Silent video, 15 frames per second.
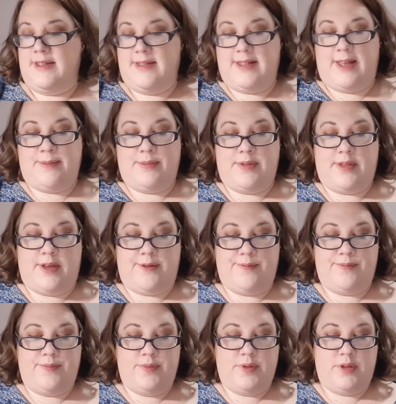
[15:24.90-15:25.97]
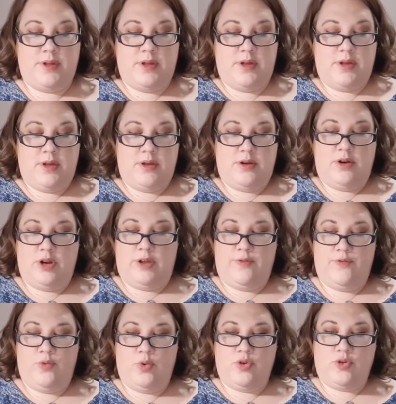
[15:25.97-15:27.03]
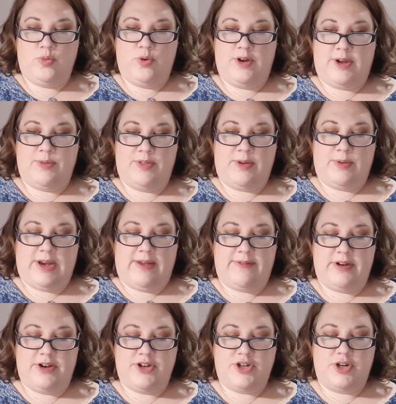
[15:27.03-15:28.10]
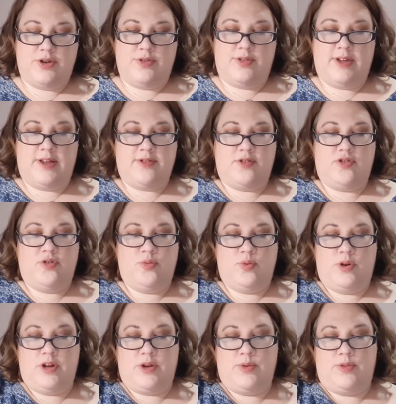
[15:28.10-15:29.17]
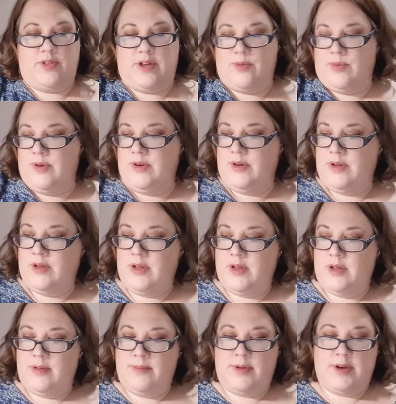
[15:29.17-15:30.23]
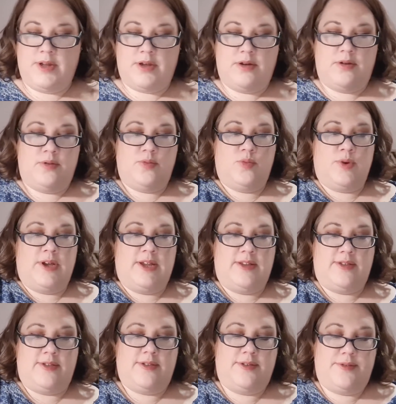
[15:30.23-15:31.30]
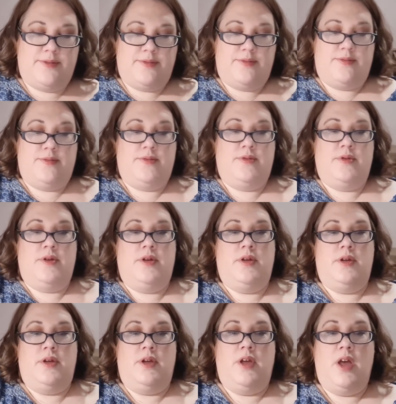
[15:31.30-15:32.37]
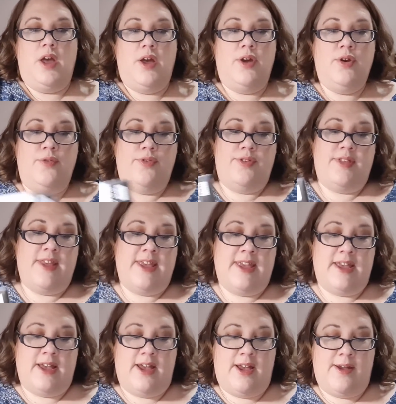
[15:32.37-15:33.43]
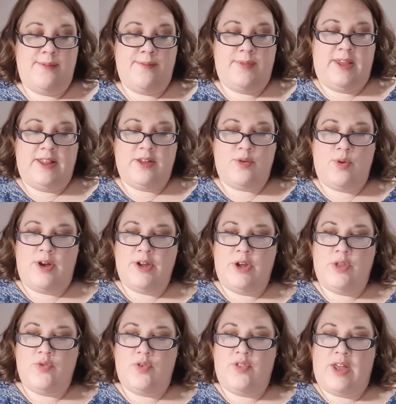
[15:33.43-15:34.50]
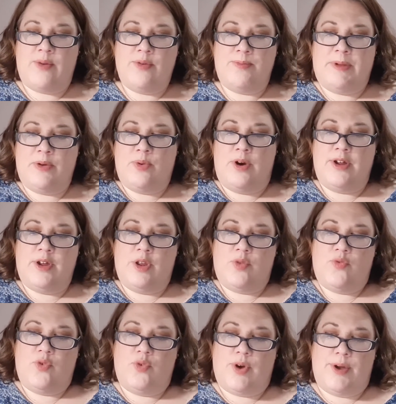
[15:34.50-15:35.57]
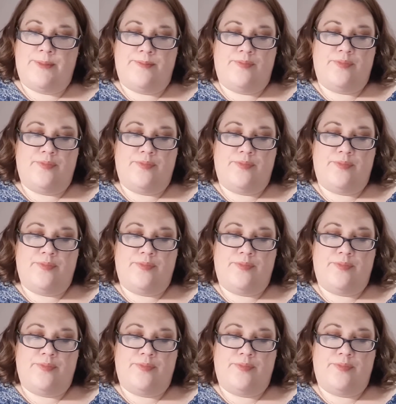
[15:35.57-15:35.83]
and stamp set. Looking forward to working with that one. I haven't had a chance yet to work with that one, but I can't wait. And obviously these are quite useful. That would be quite useful,